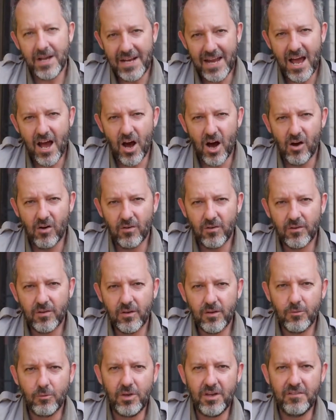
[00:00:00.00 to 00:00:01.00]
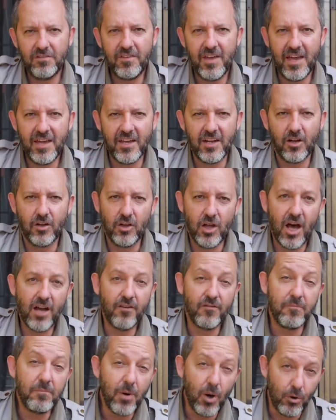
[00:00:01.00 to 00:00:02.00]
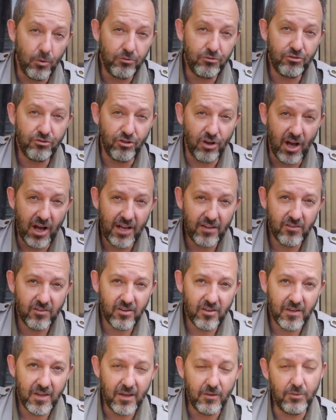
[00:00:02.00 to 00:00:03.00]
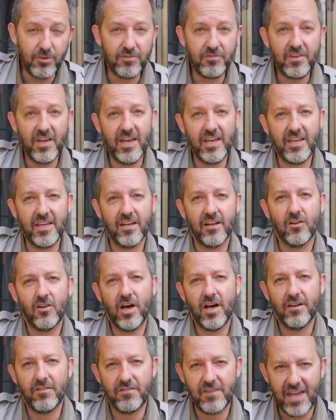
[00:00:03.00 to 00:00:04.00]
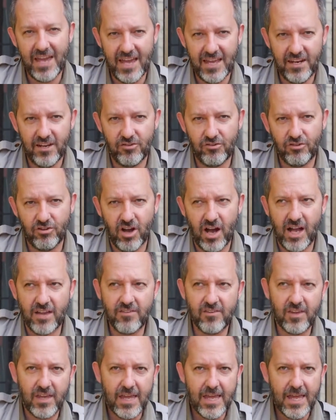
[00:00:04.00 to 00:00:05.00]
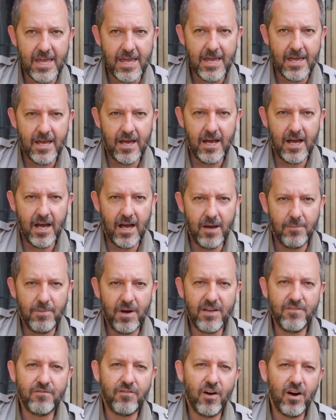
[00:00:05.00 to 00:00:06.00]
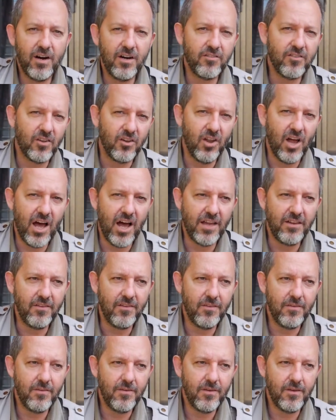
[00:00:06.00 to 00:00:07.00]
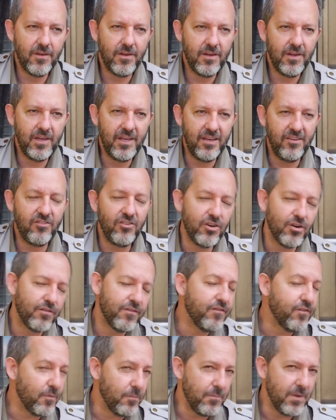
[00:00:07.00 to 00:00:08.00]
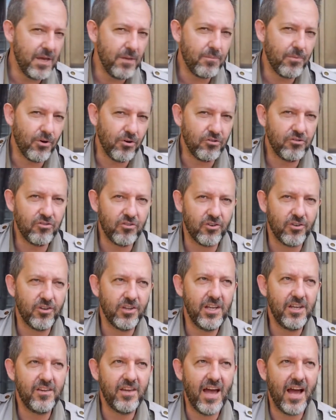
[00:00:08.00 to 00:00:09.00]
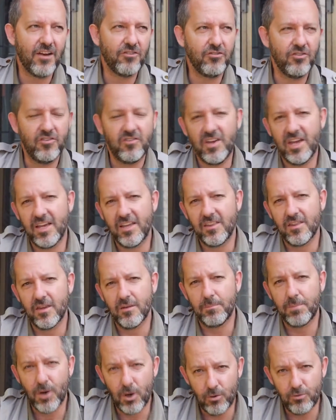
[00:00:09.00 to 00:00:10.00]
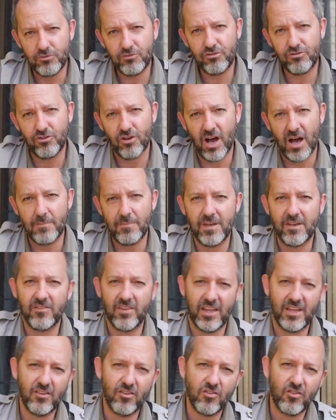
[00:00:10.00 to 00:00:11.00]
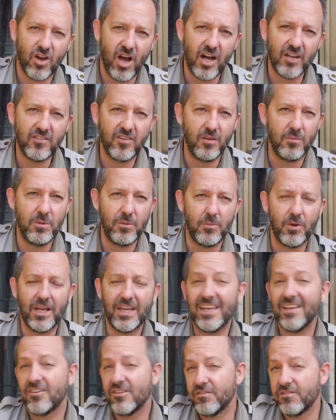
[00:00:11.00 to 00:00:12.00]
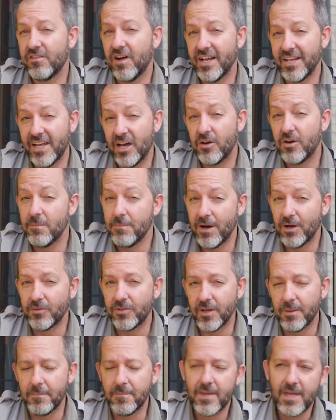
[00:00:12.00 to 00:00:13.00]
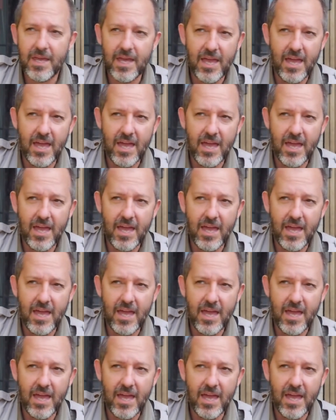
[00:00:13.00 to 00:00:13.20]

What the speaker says: by now we've taken a lot of pose shots and we've taken a lot of candid shots. By far it's a lot easier for me personally to actually take the pose shot, because I get to talk to the people, I get to find out about them.